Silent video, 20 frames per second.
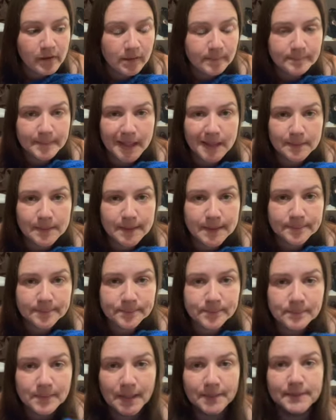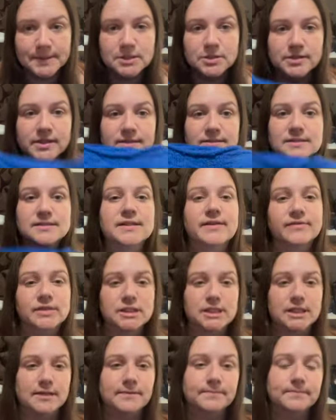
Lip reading: Maybe? Might have been 2017.